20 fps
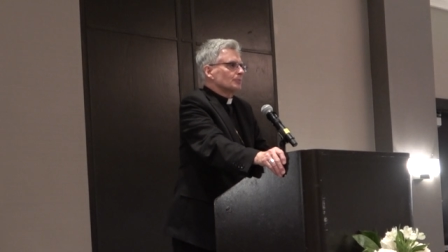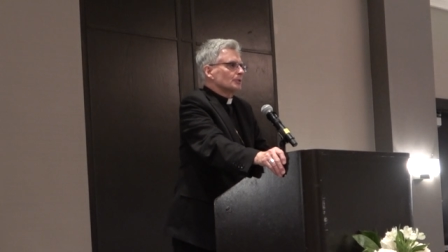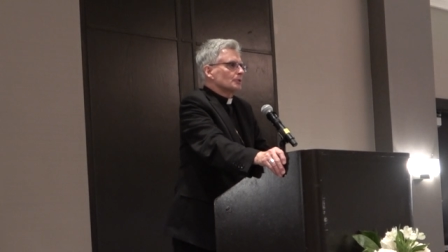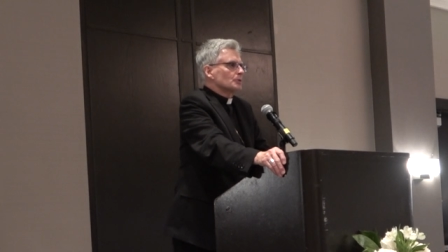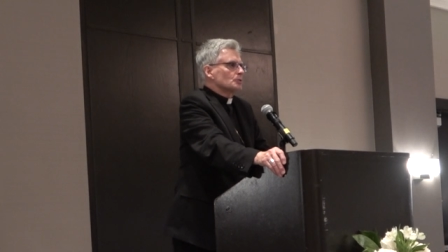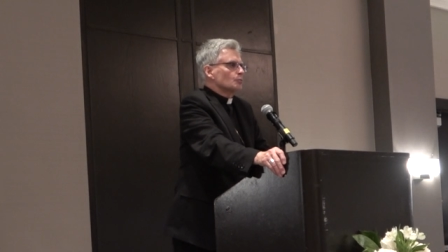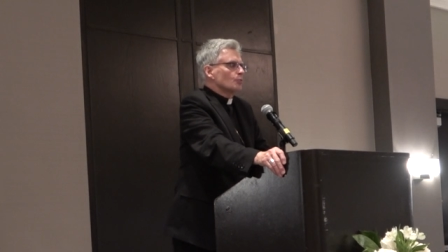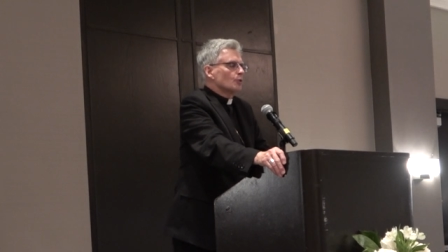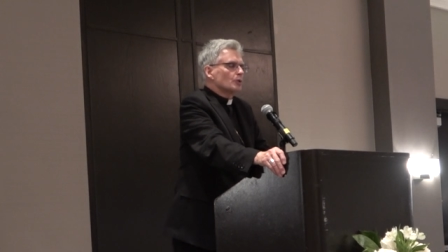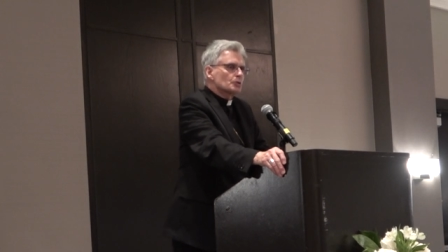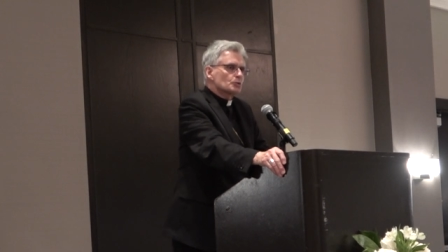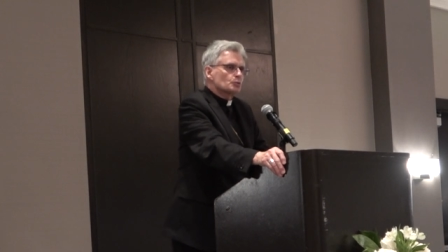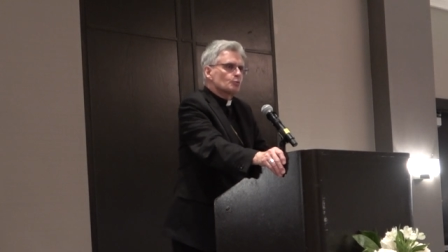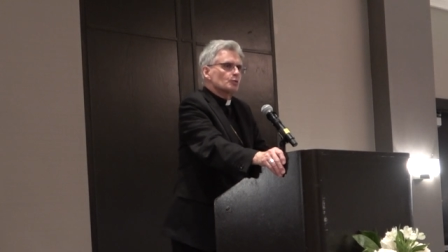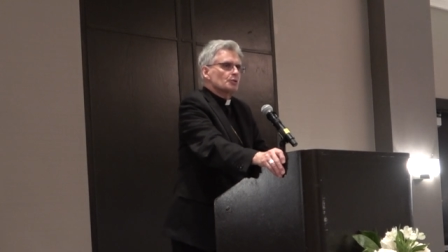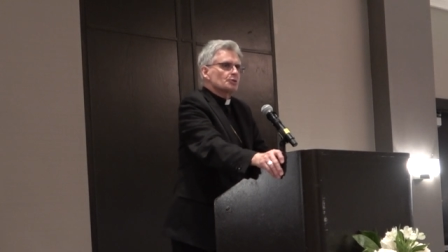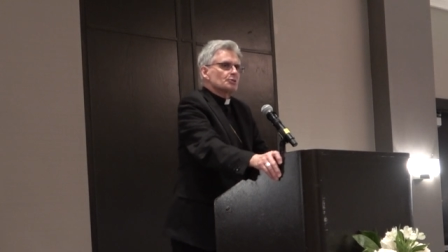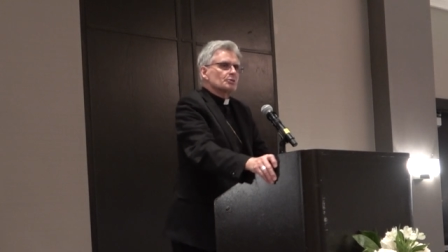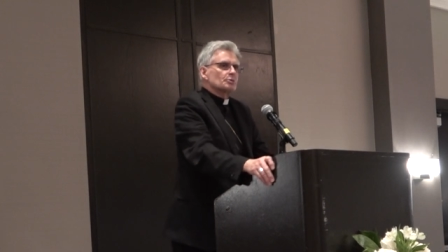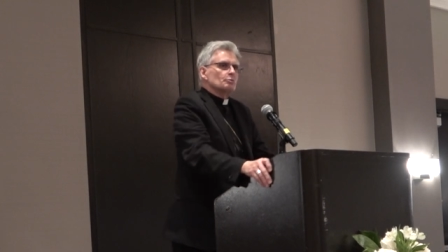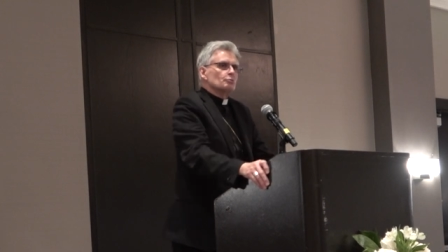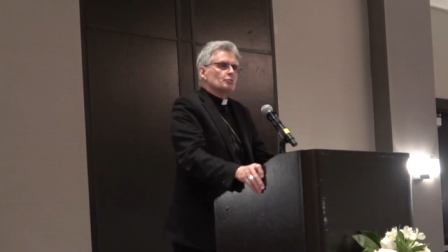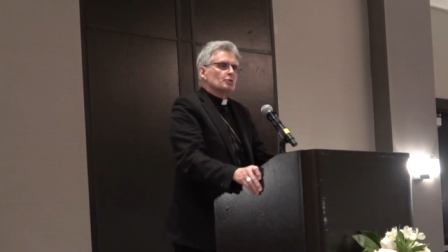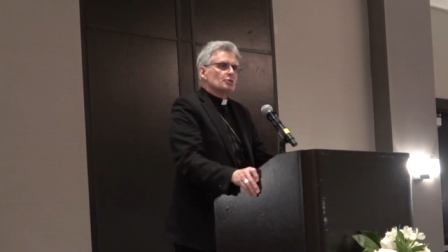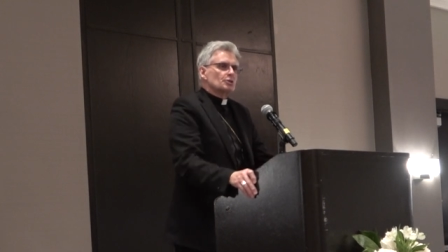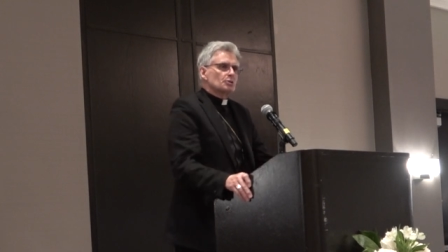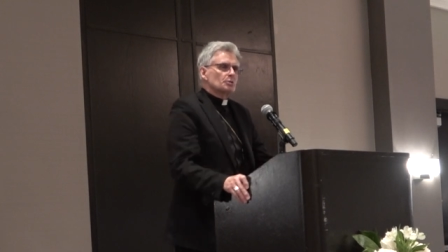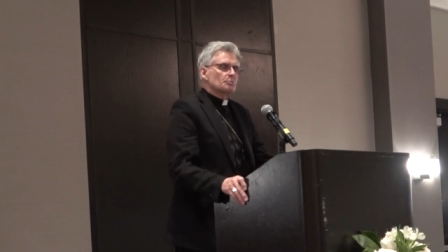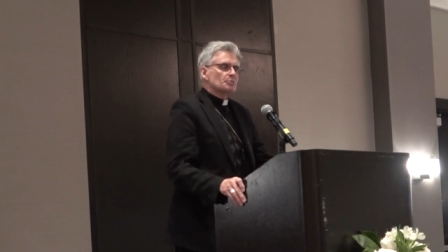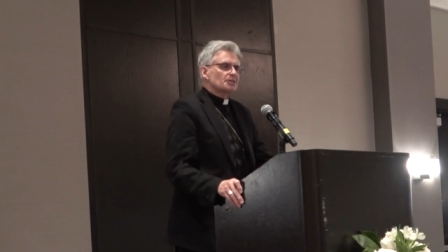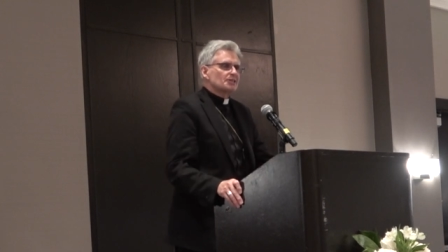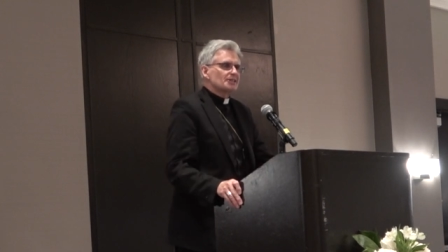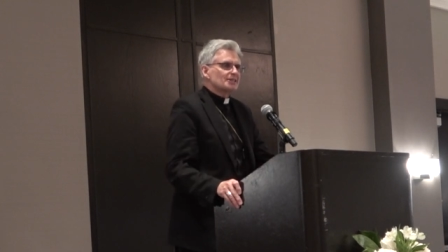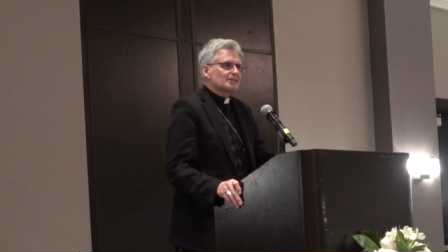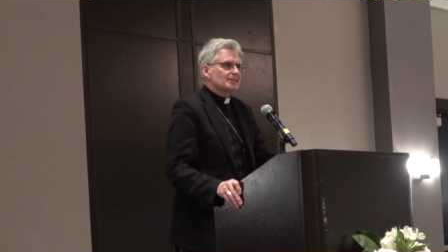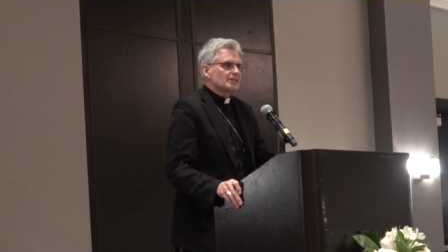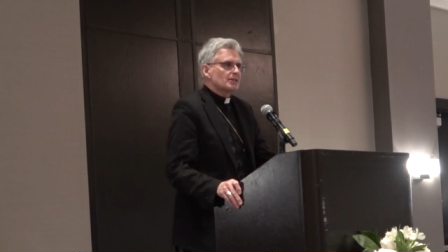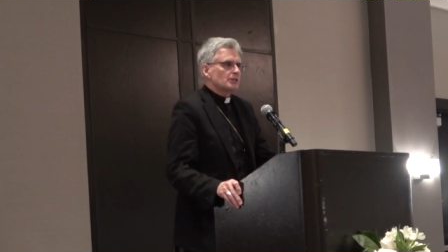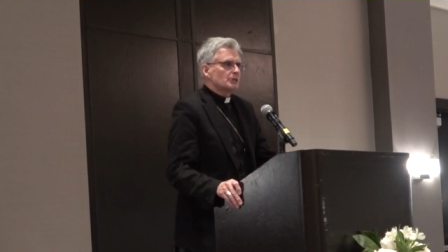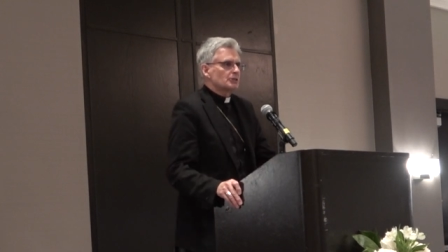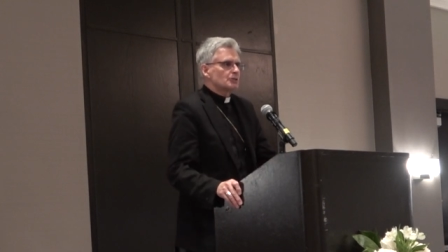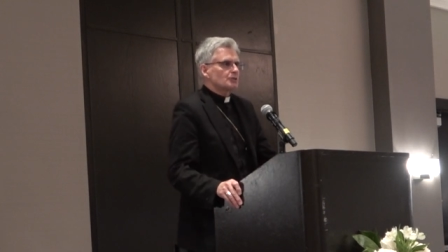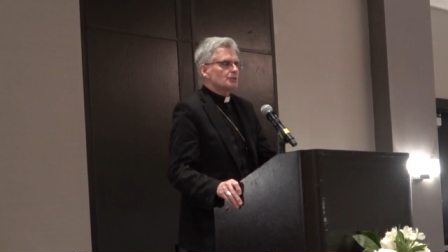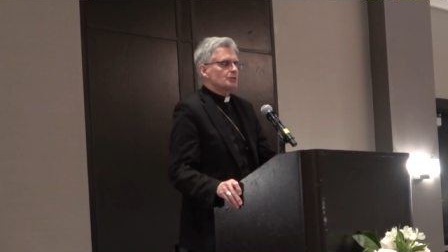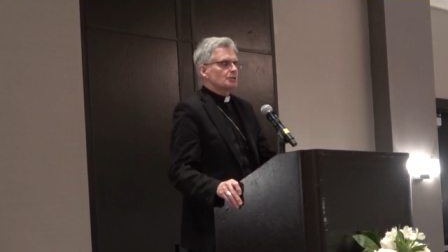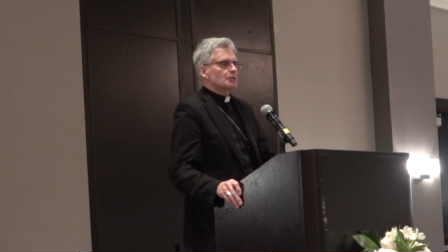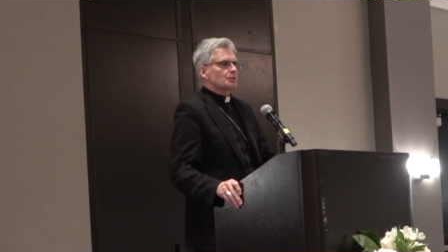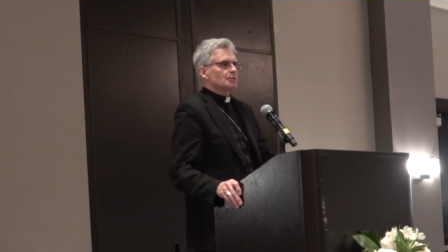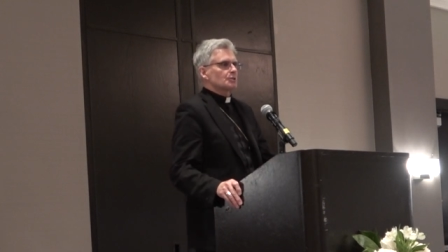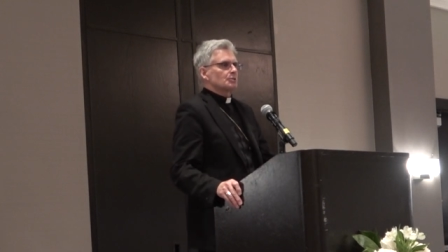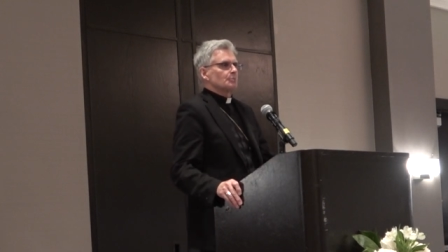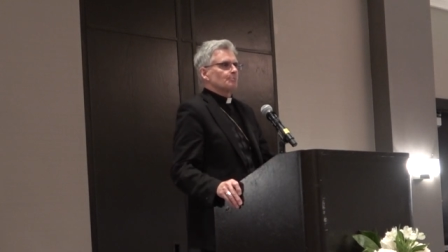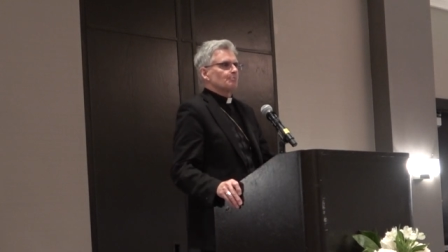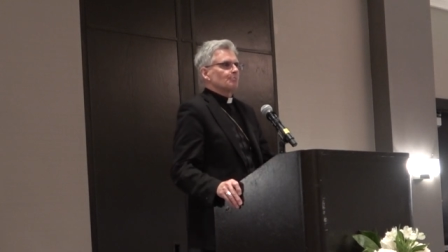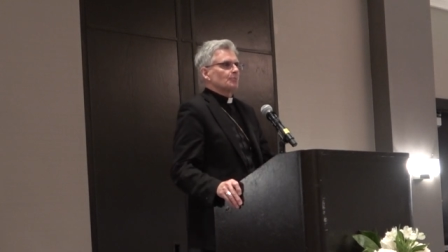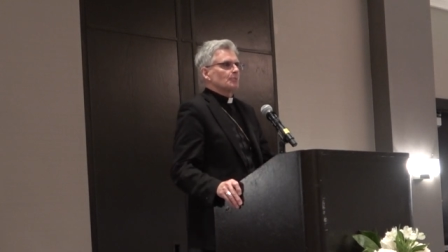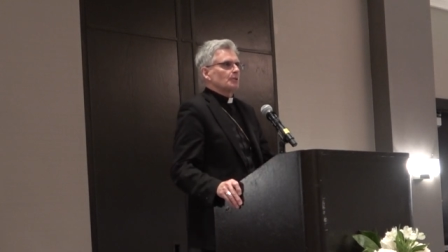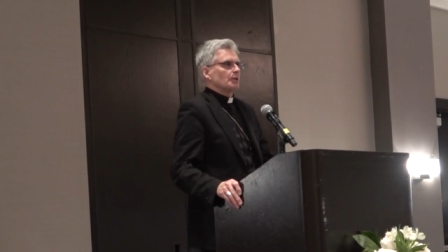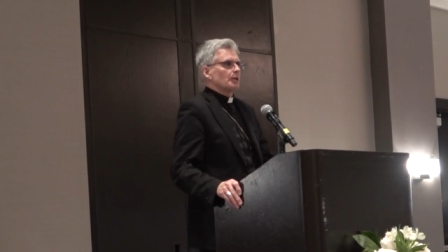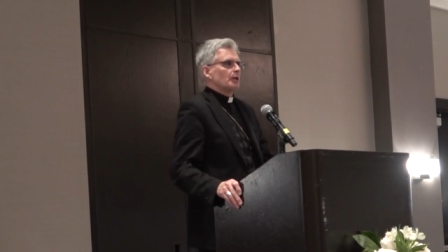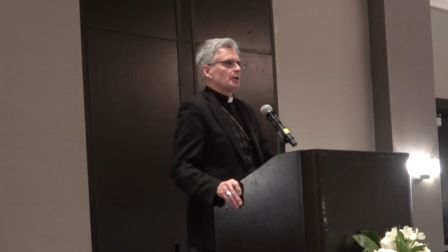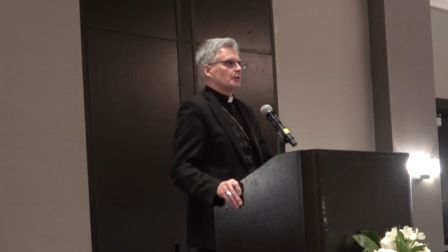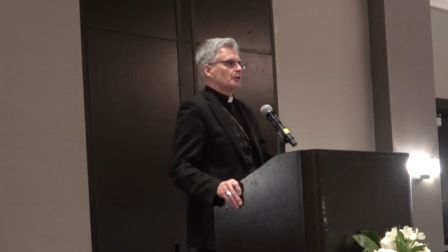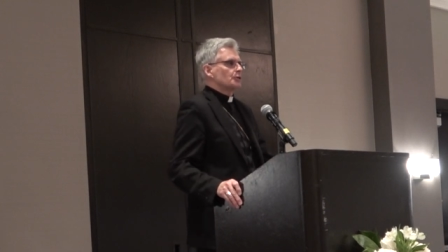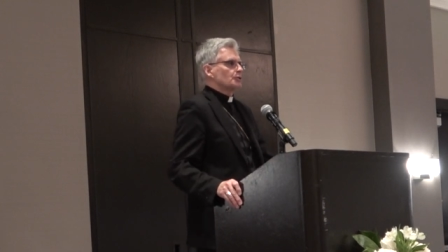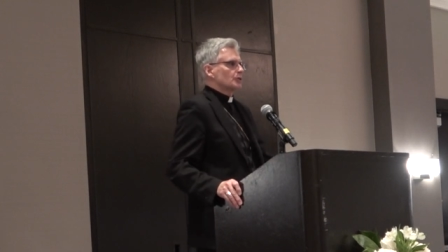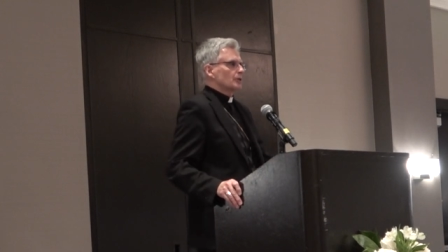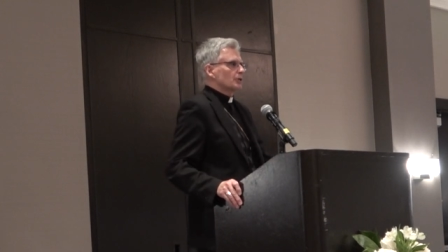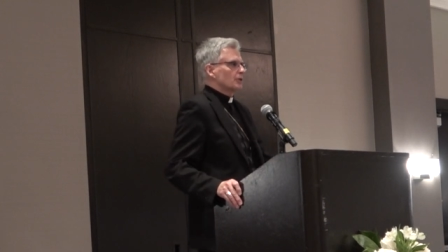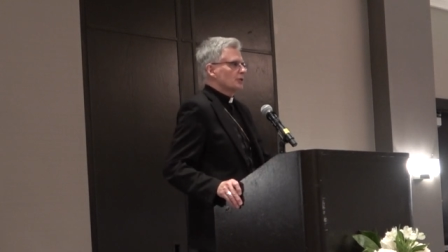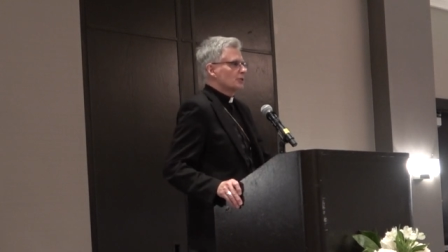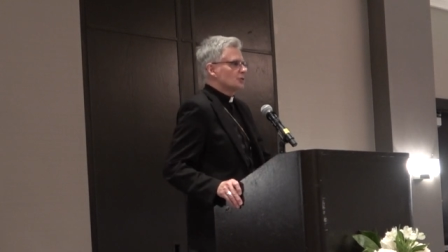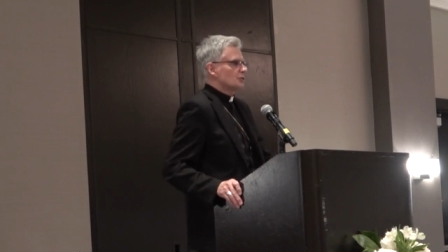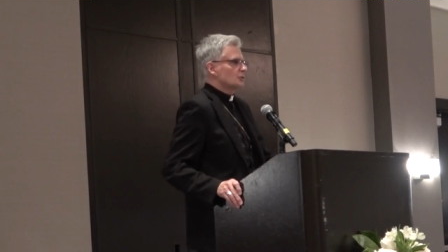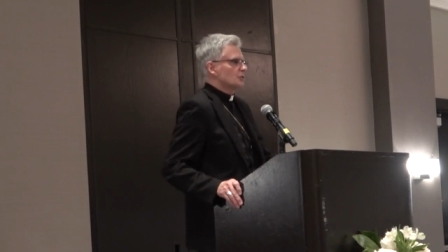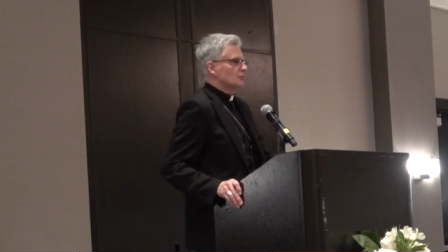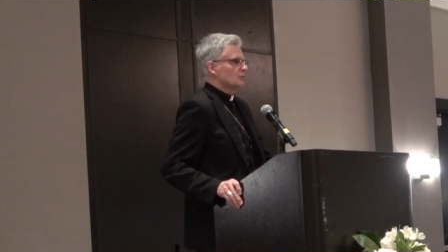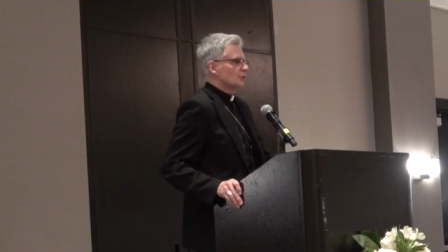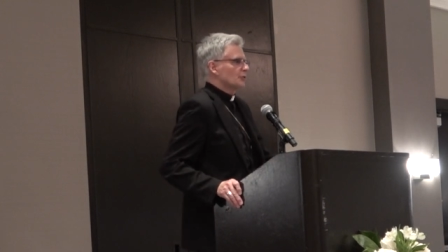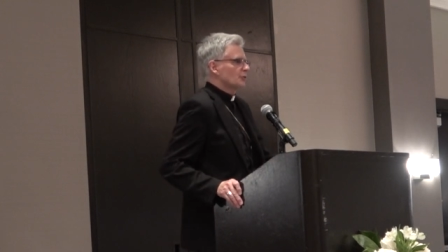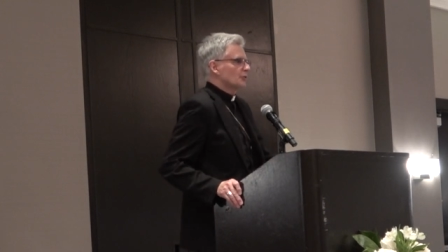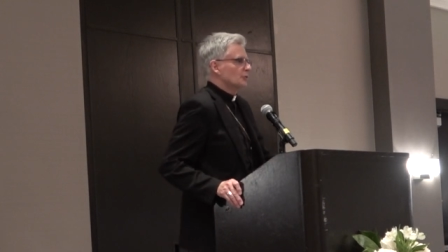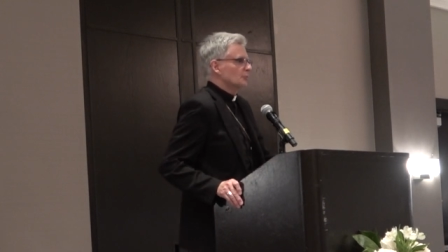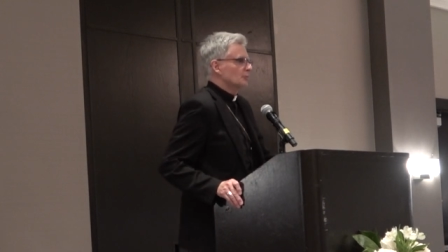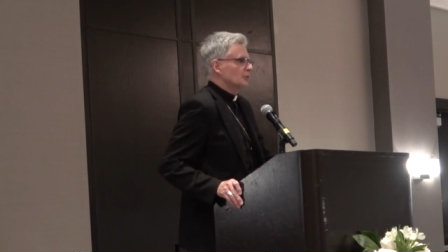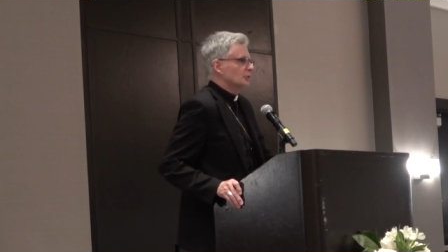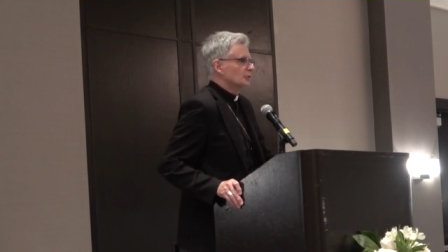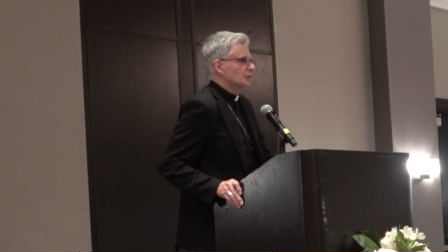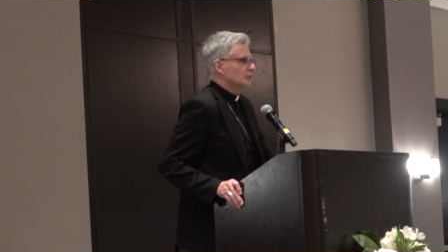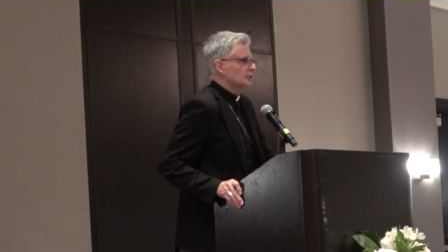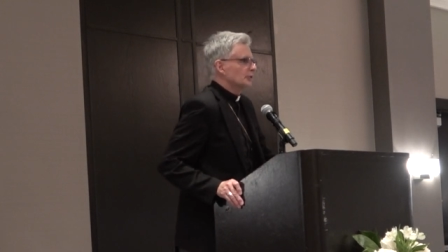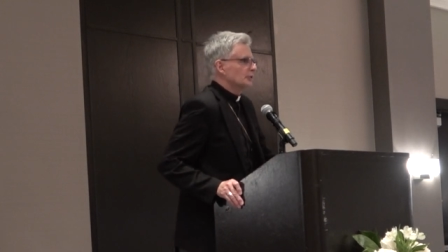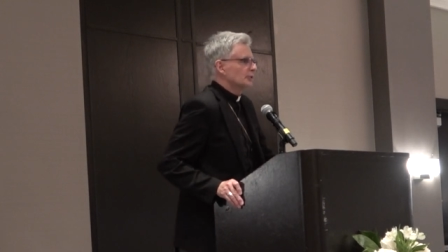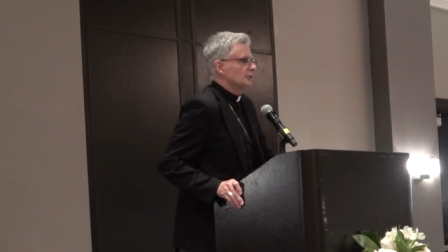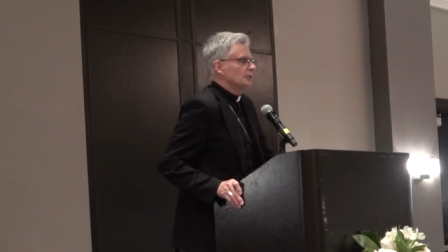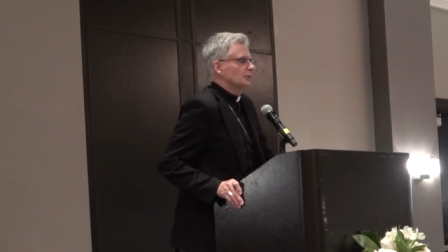Because what is wisdom? Wisdom is intelligence and education with humility.